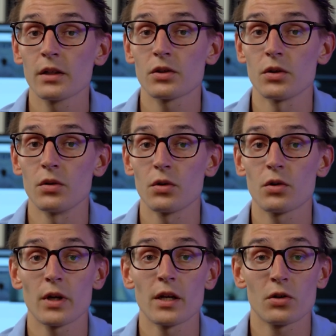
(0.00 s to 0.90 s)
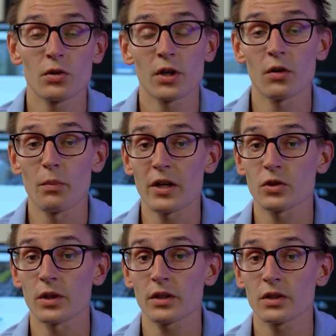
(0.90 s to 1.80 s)
to create critical
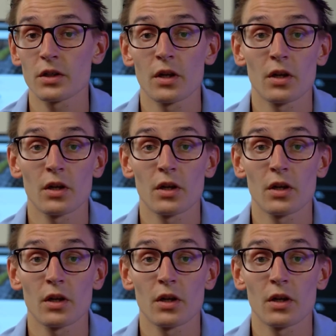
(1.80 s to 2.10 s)
metrics.